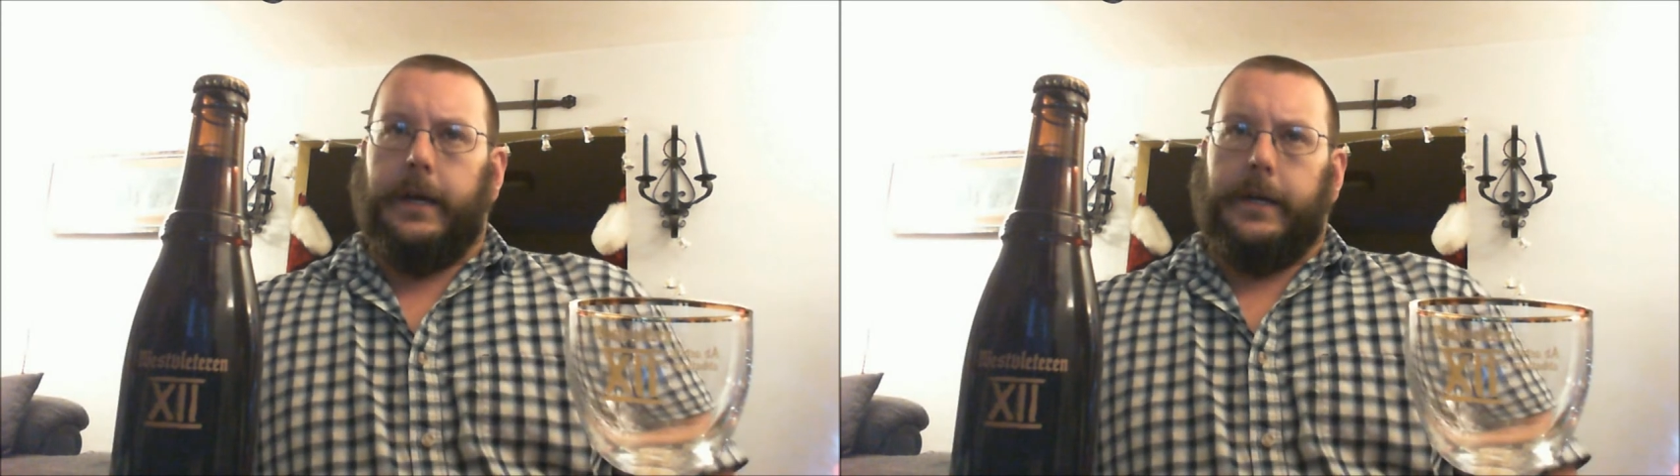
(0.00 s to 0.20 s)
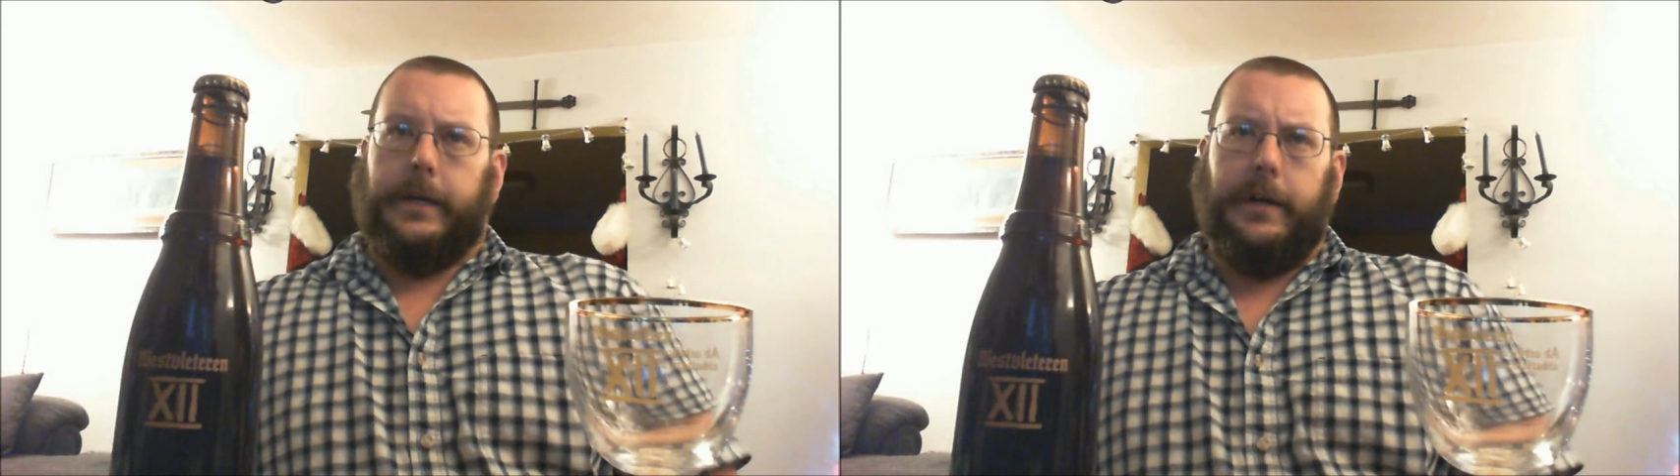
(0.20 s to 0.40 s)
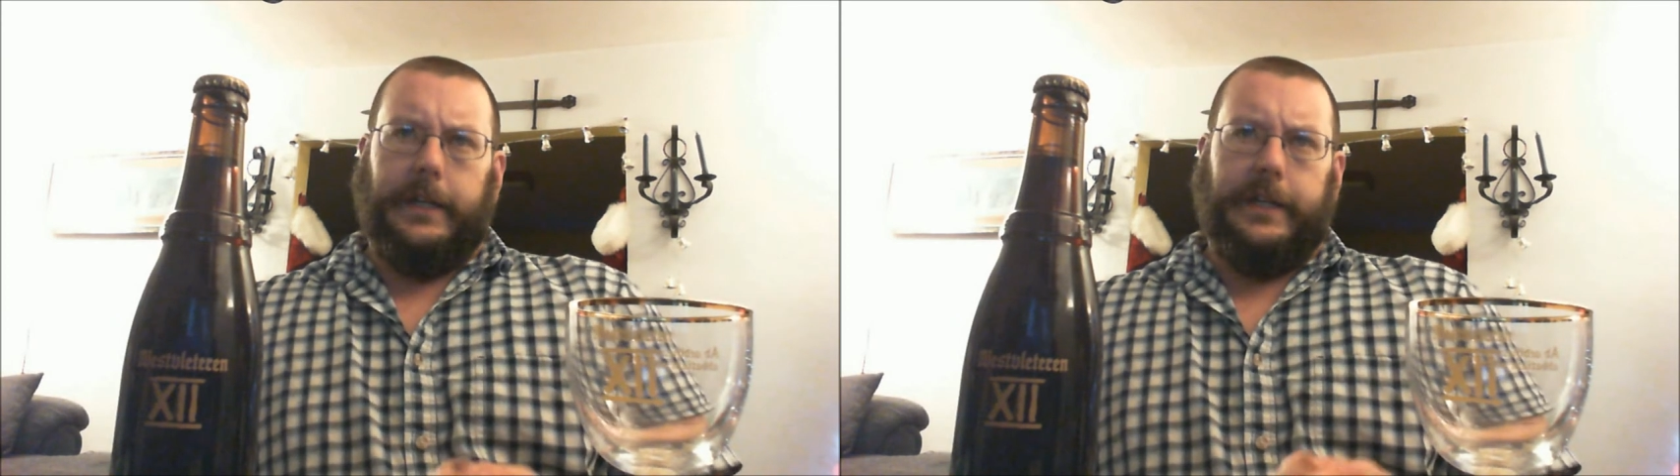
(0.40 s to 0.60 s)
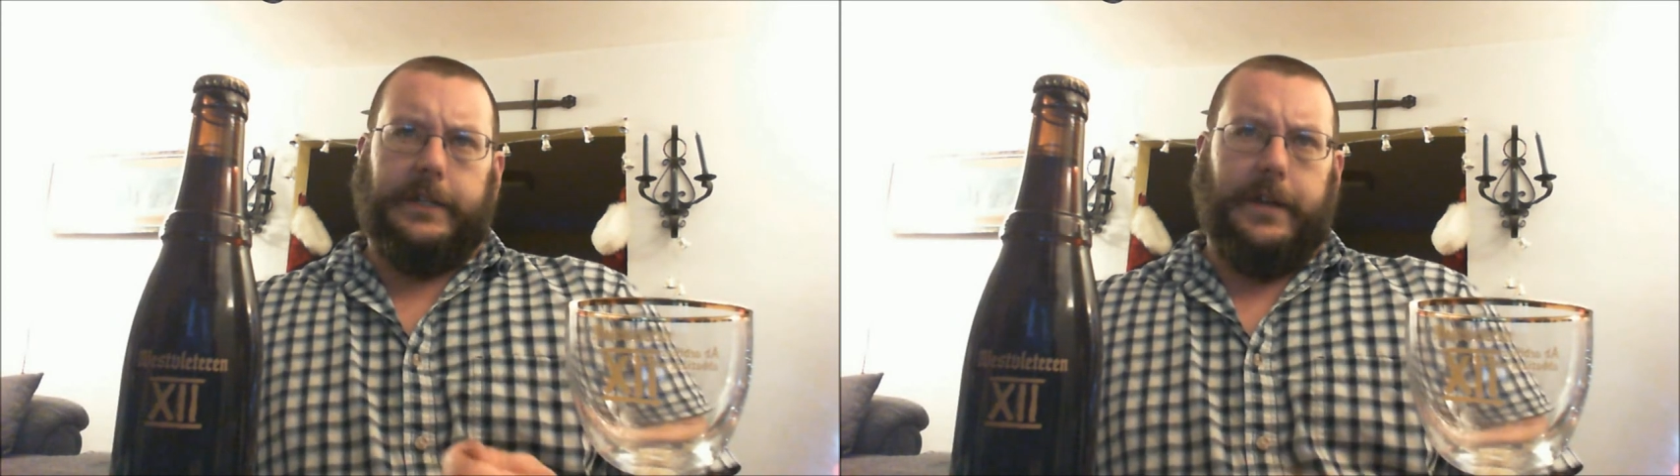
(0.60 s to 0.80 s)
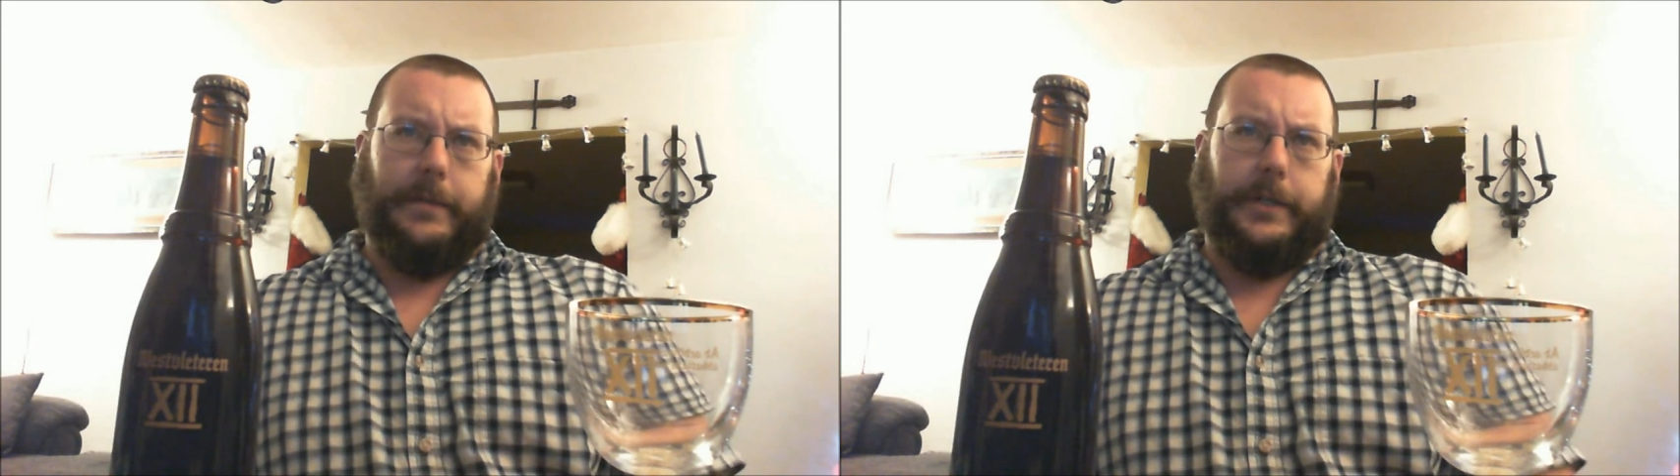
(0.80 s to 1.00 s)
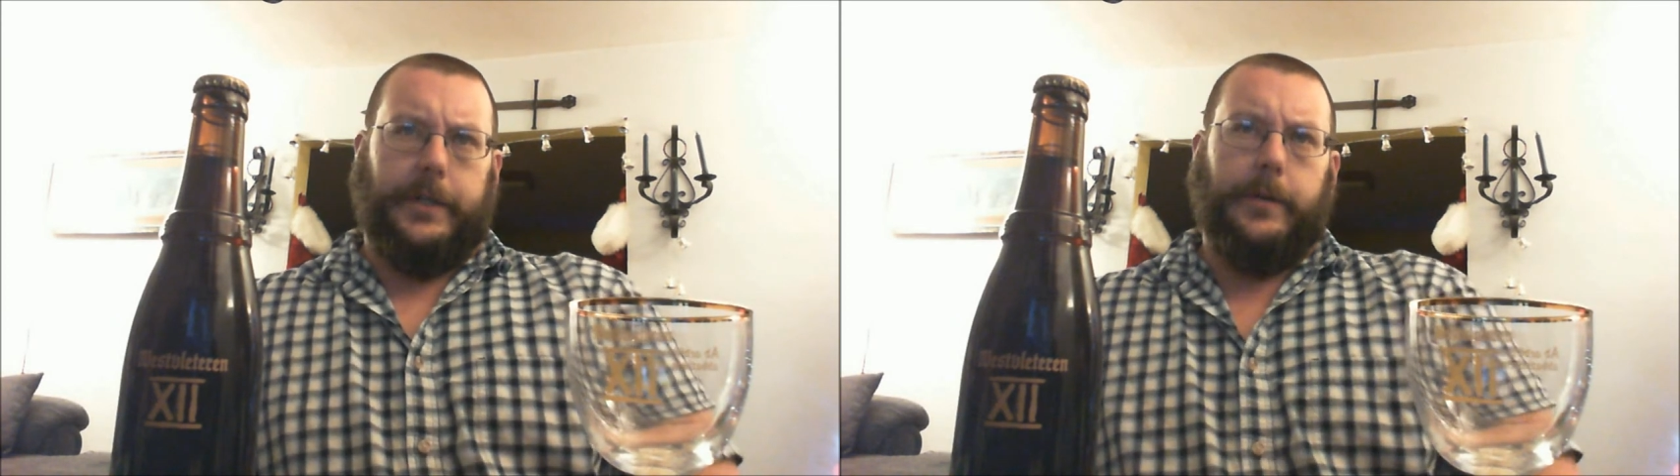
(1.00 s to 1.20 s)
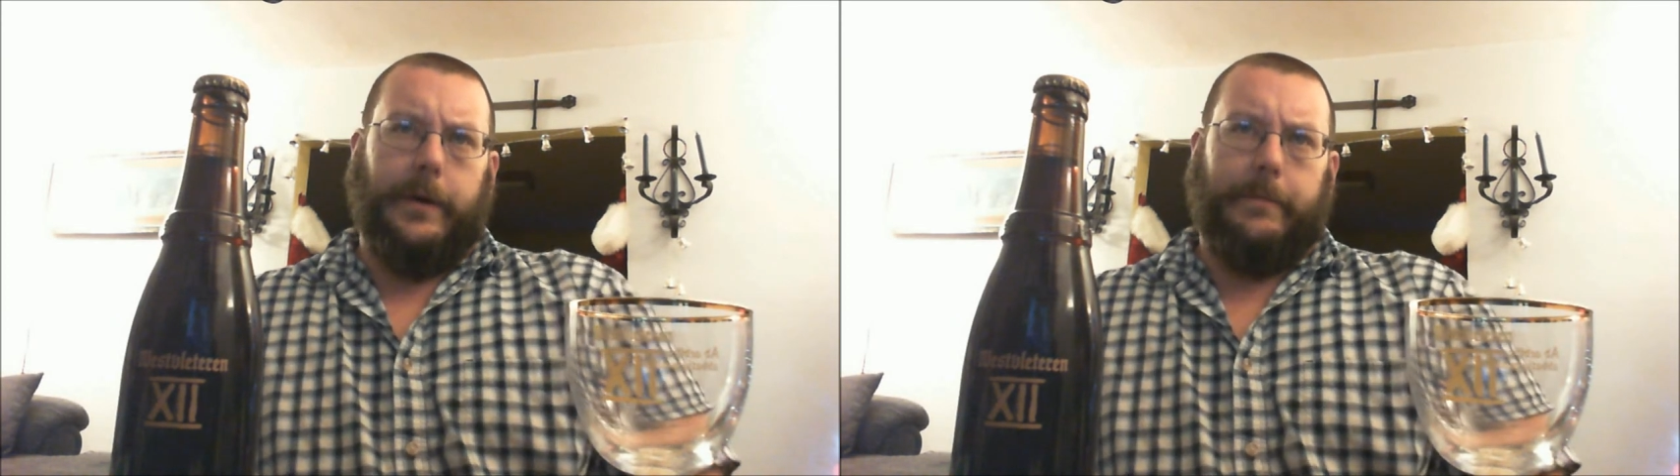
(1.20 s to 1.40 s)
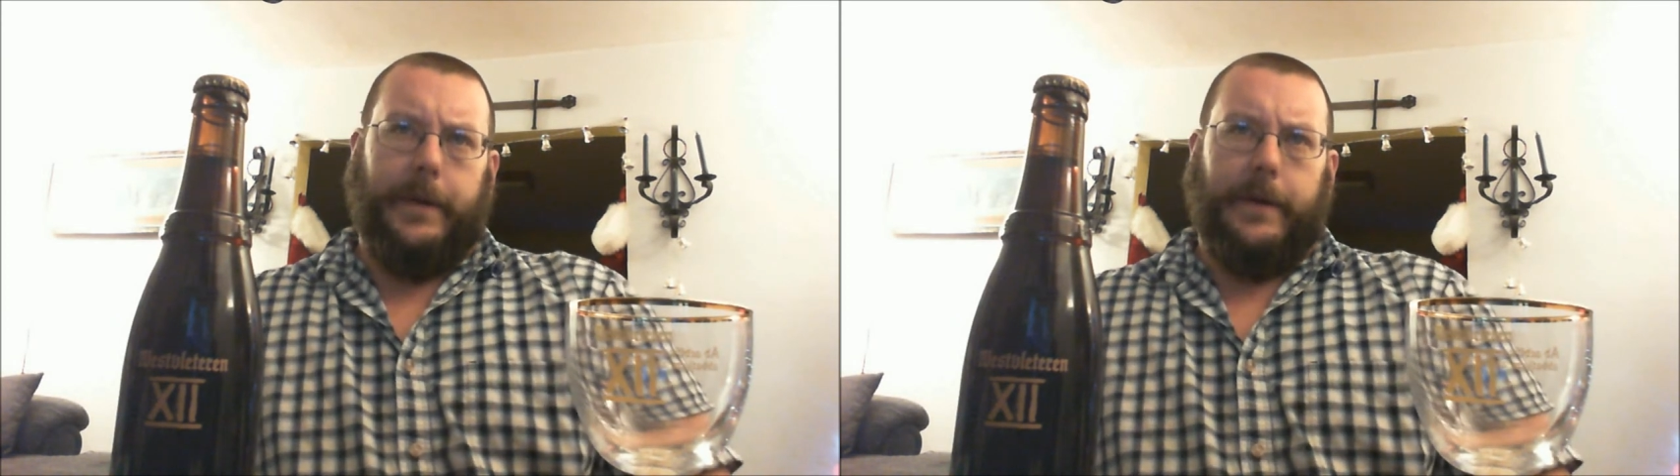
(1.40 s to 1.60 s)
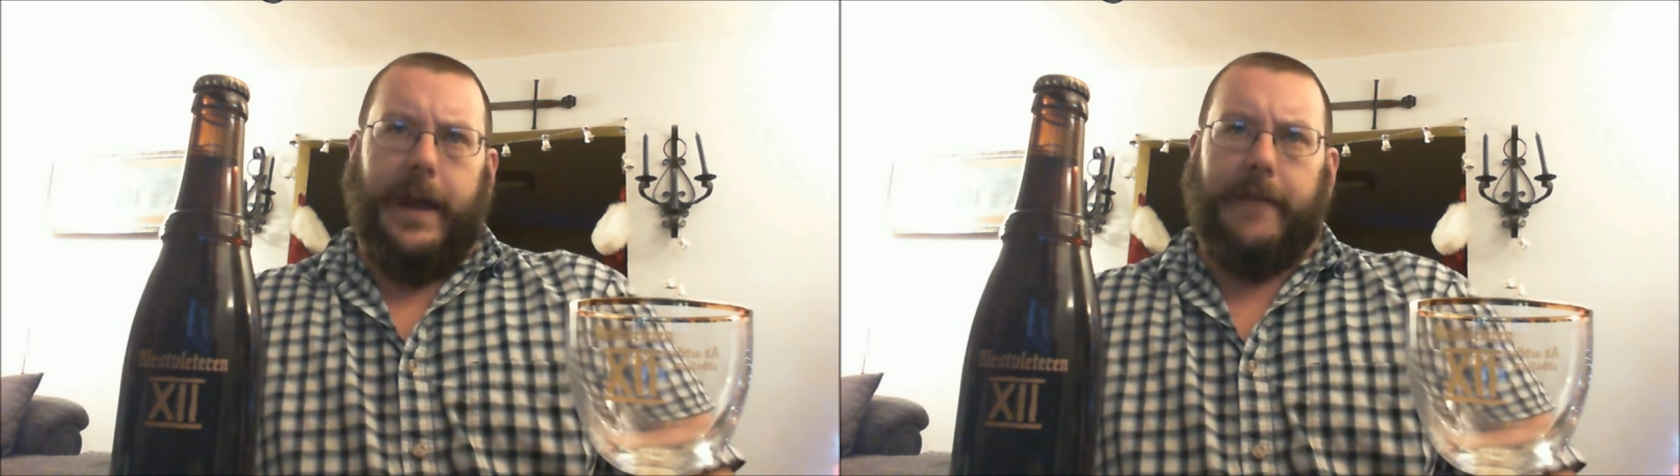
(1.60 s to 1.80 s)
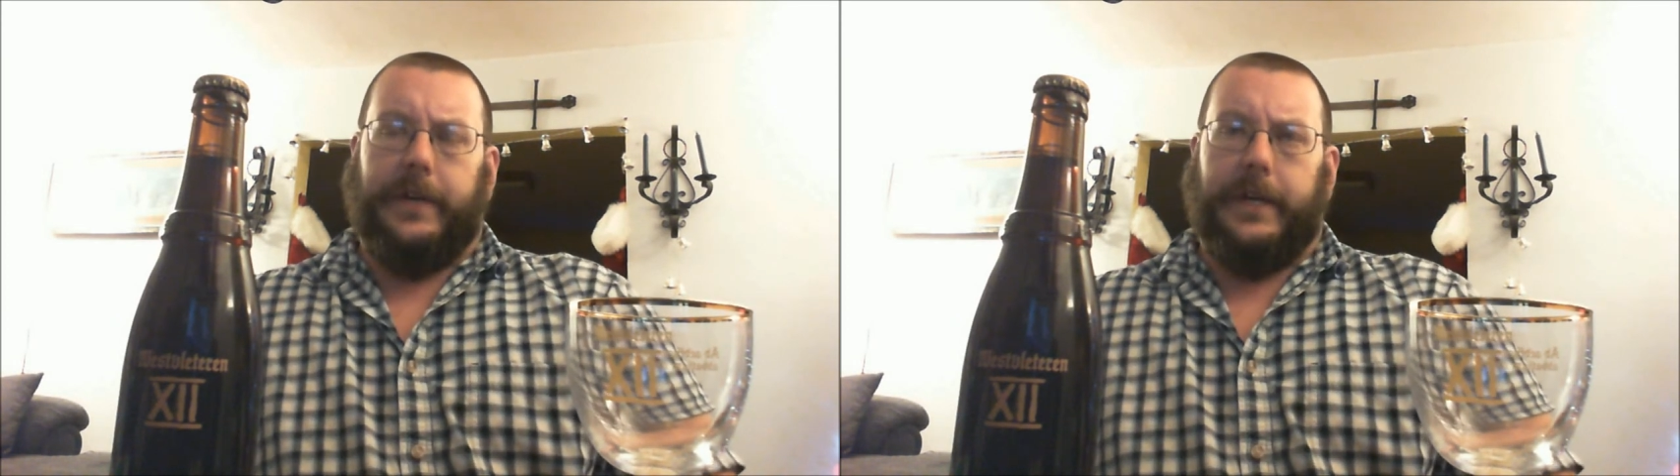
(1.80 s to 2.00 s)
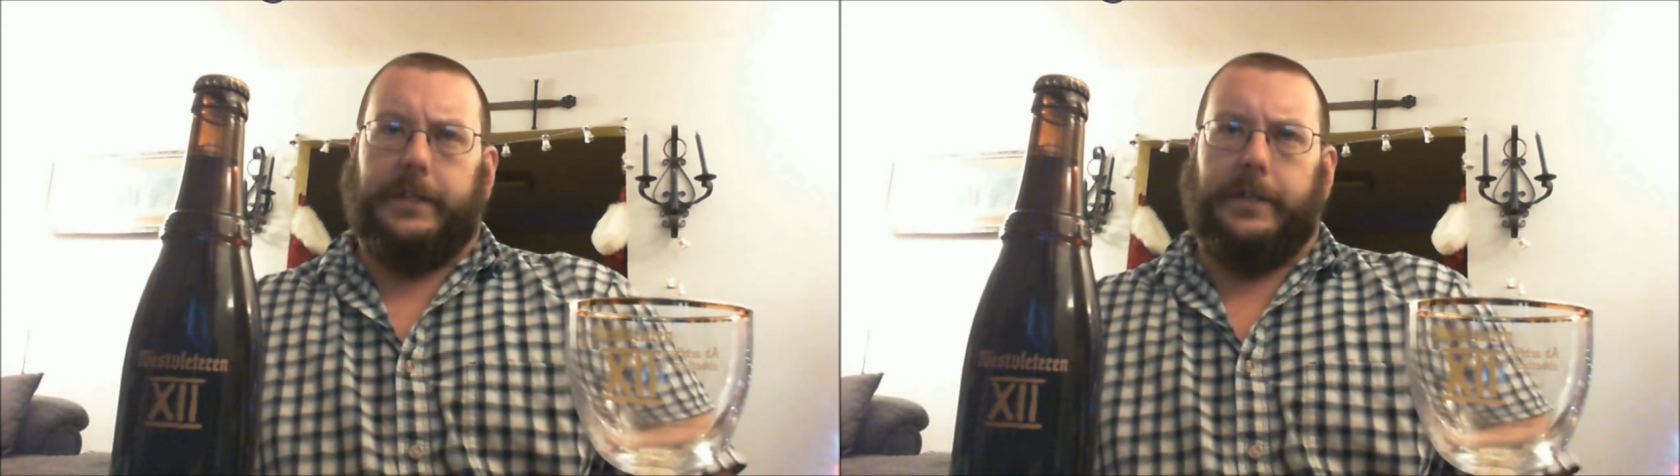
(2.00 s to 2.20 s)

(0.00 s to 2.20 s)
currently is number two on Beer Advocate's